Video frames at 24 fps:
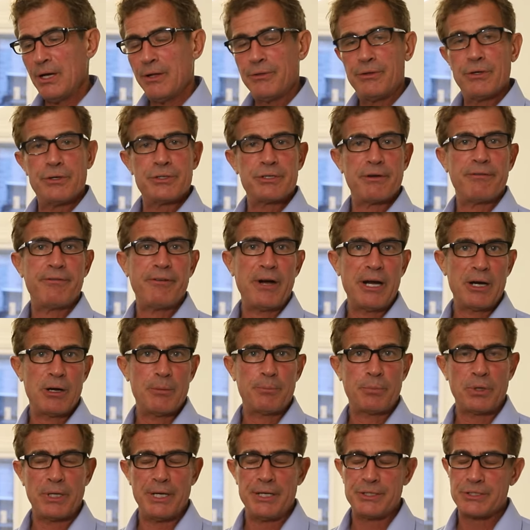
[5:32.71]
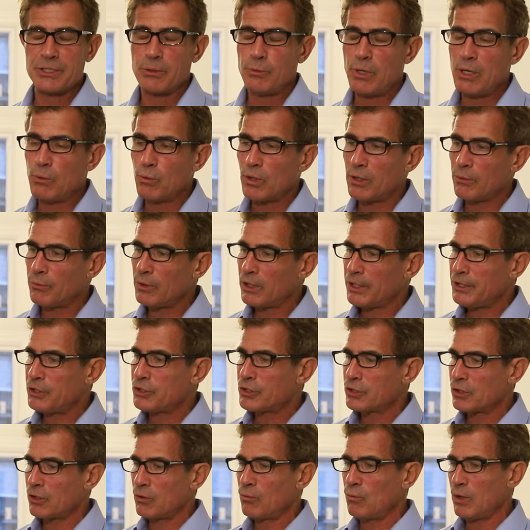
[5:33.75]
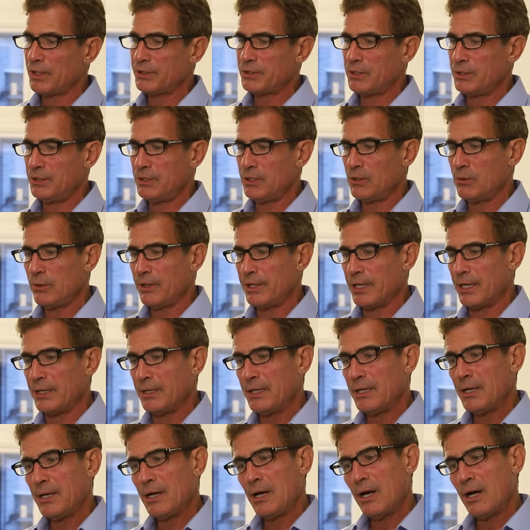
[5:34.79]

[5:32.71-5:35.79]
there's a fireplace, and we weren't really sure what to do with it.